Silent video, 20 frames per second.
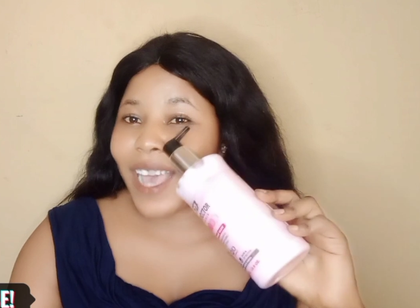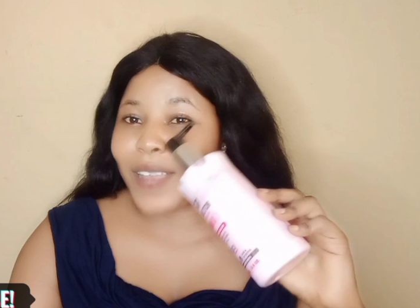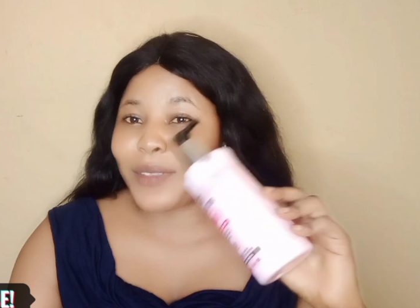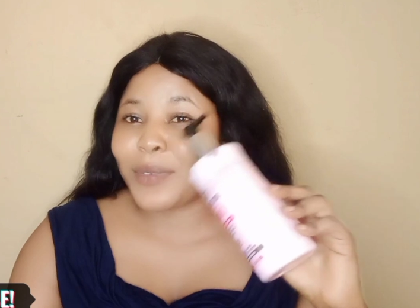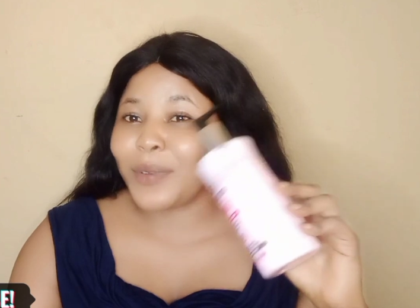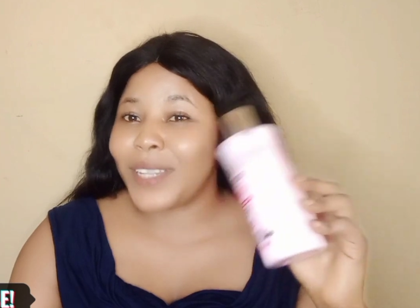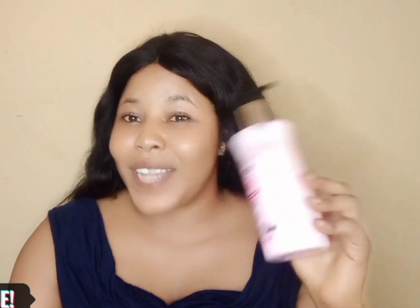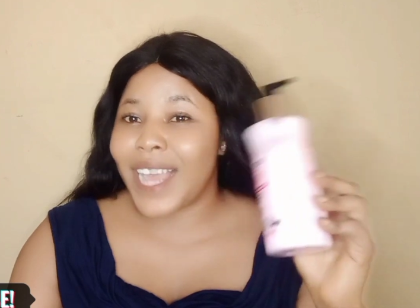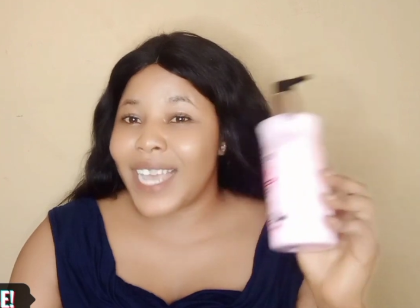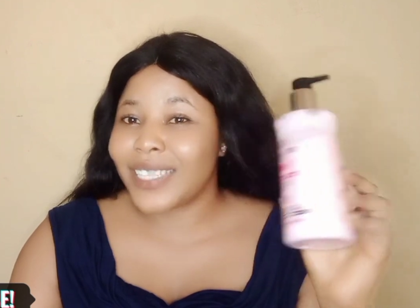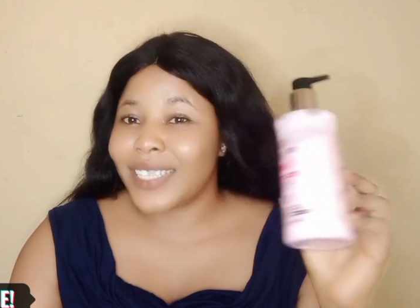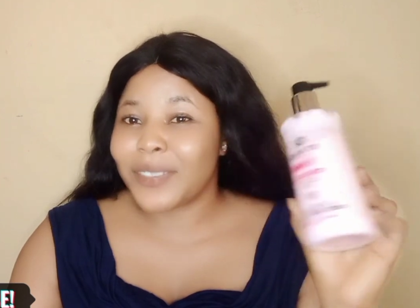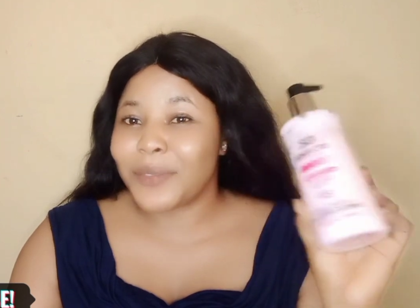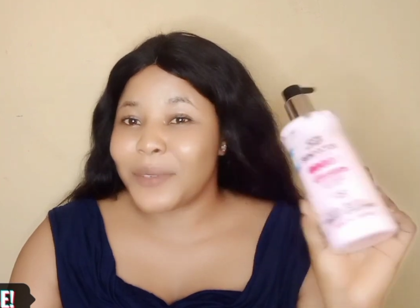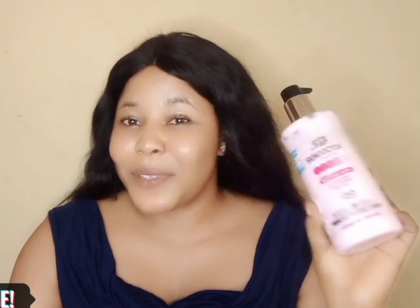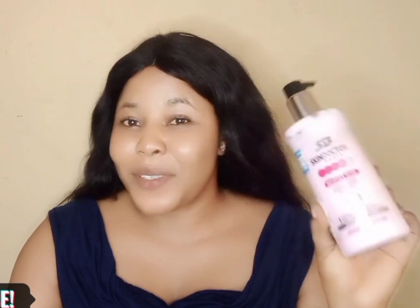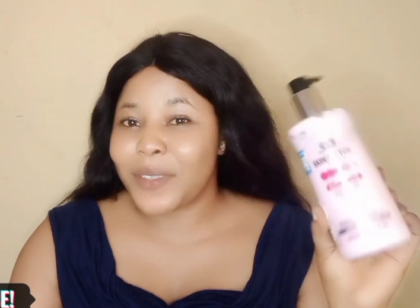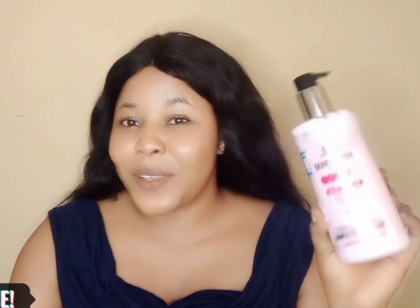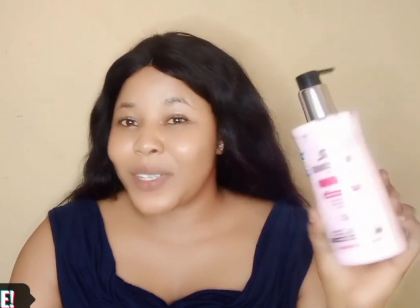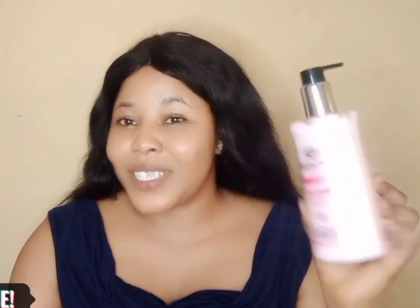I don't like the
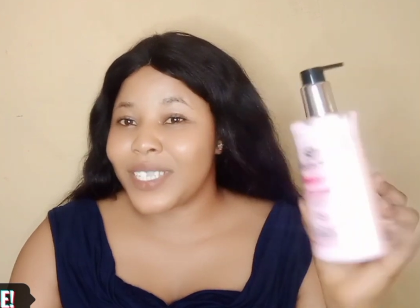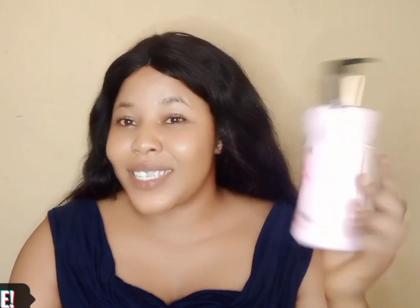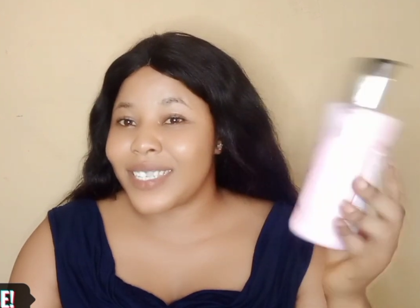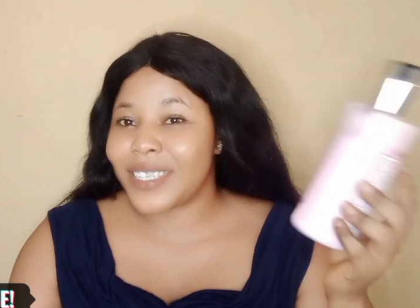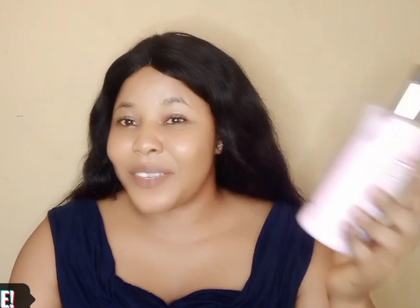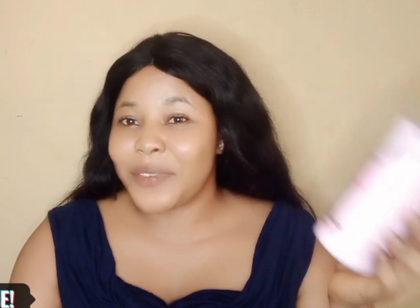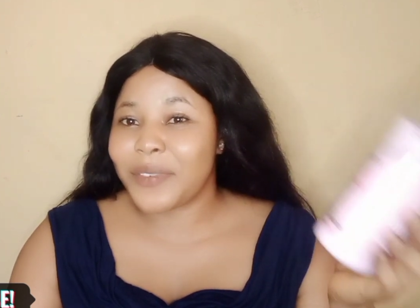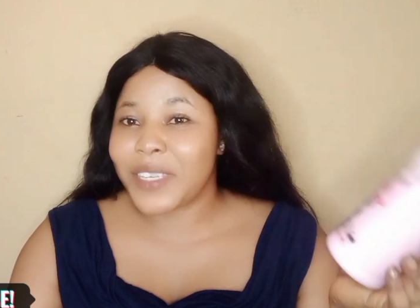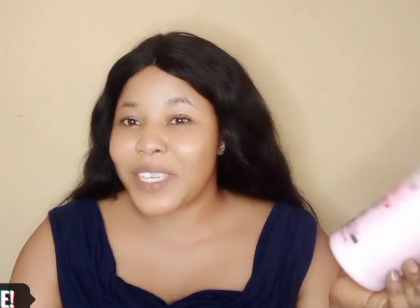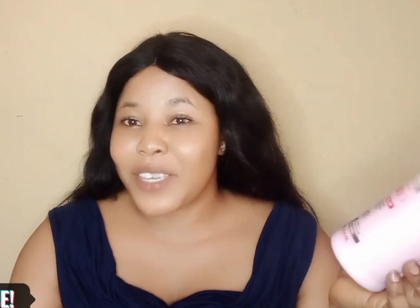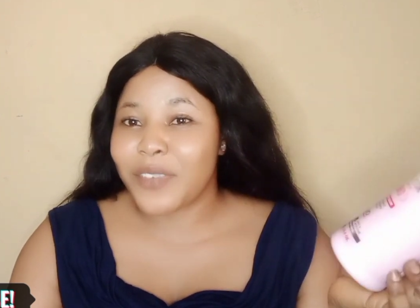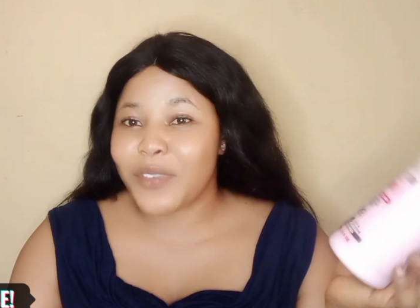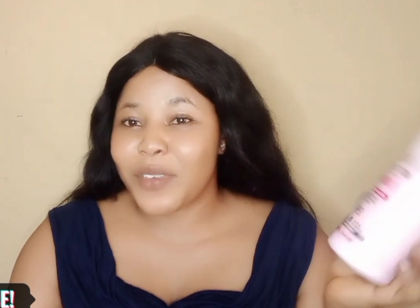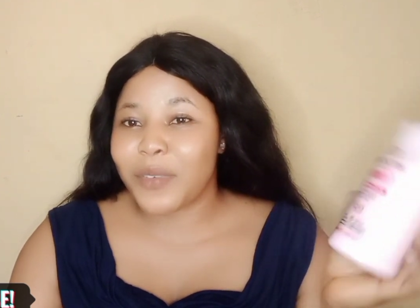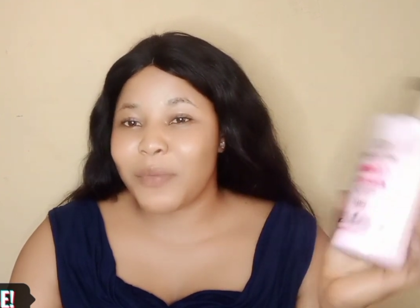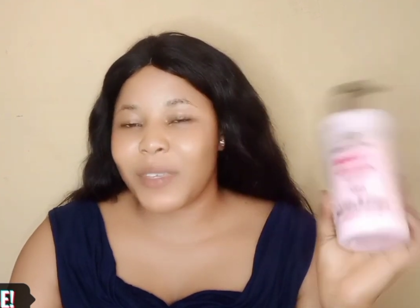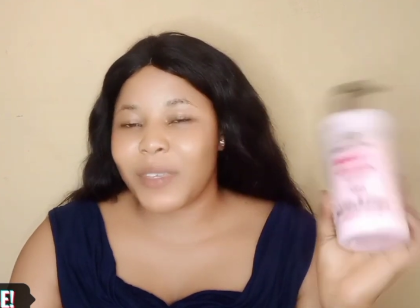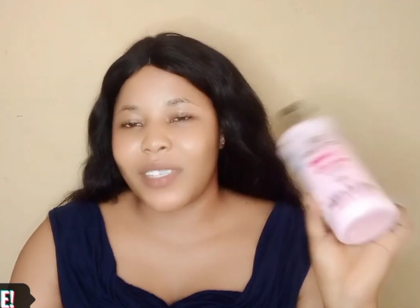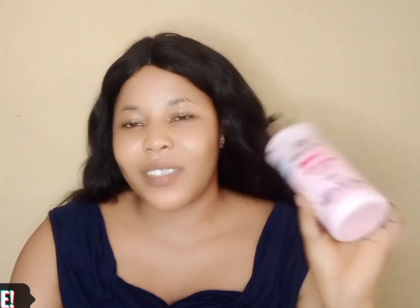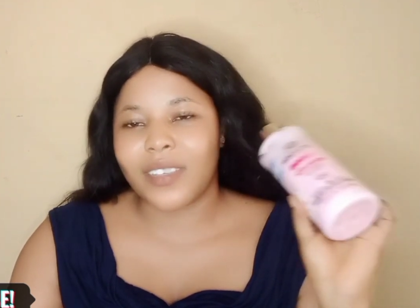results it's even
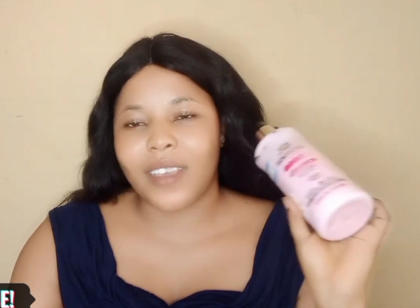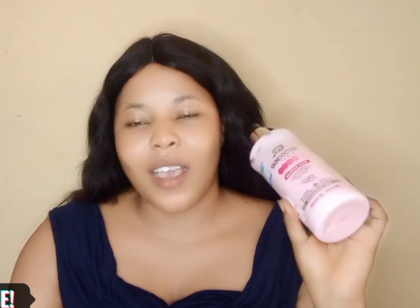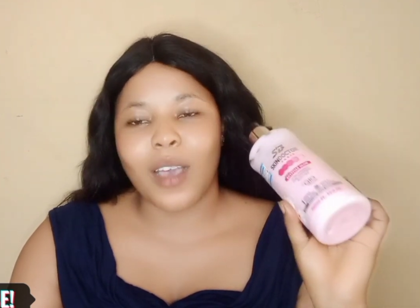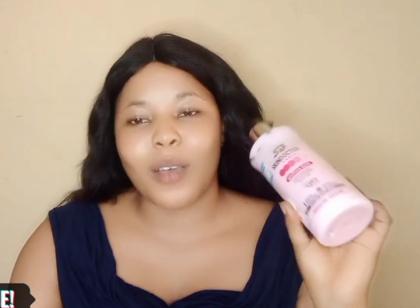giving me,